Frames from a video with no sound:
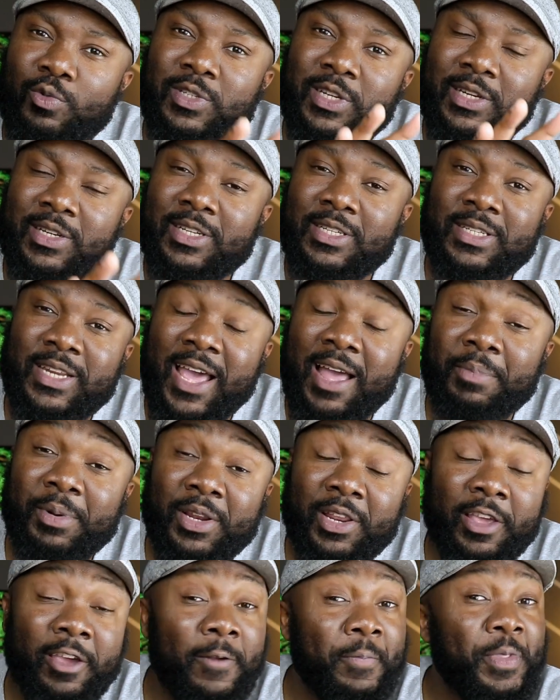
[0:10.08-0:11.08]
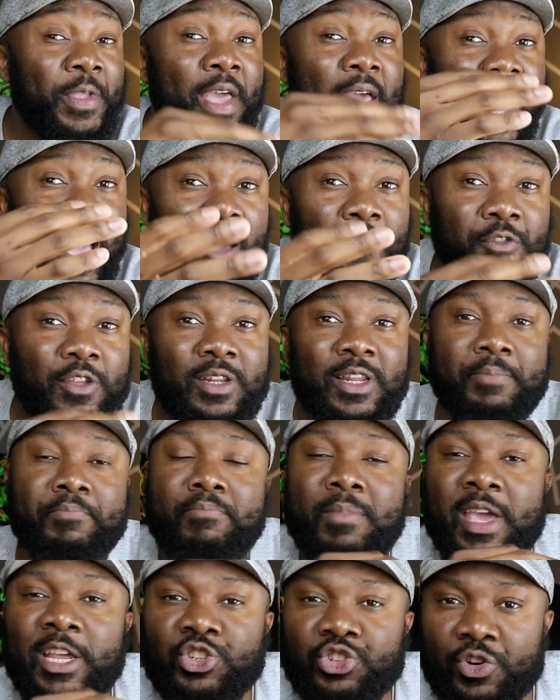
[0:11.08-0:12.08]
using this tablet here after the
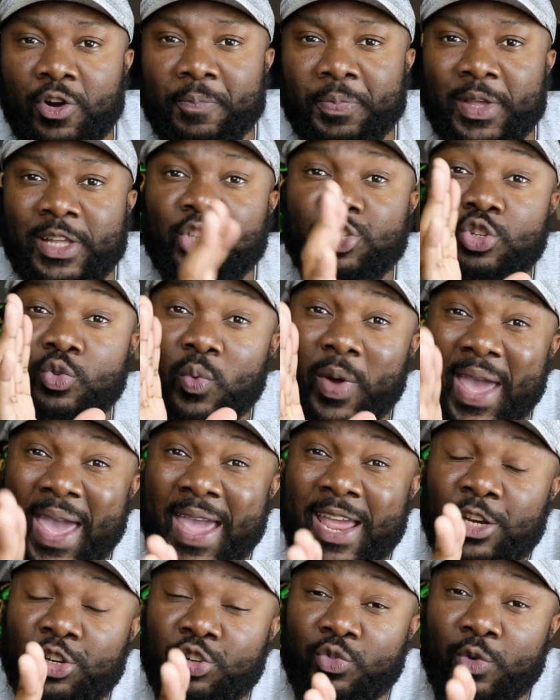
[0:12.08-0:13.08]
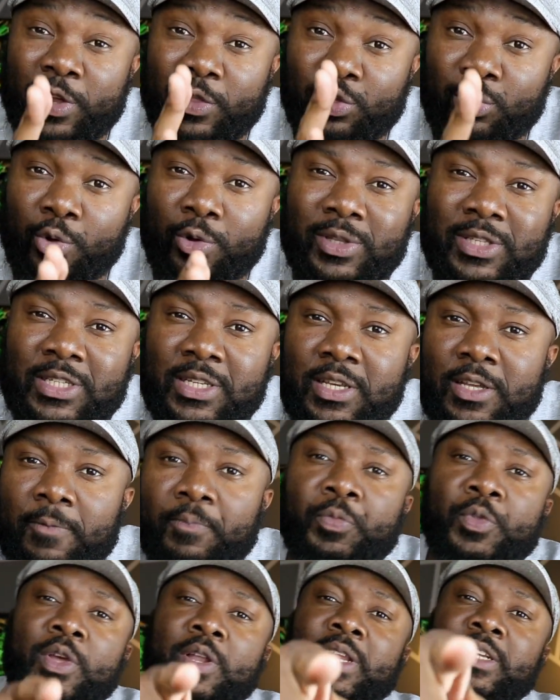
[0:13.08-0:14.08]
major update to Android 13.
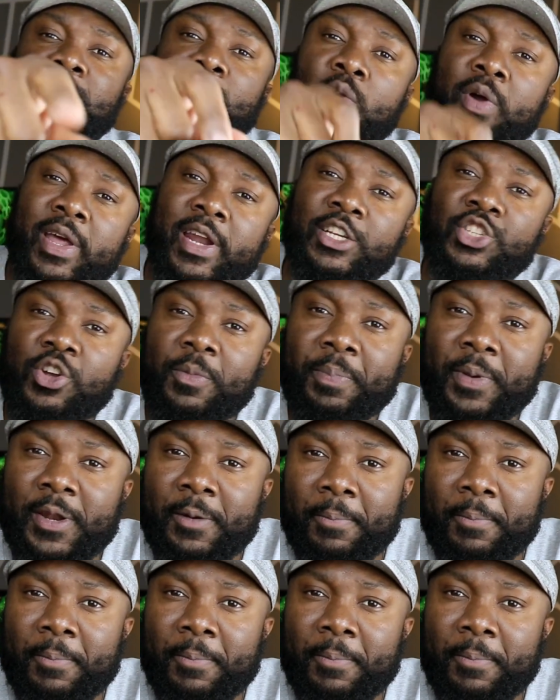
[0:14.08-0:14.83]
Let's go ahead and jump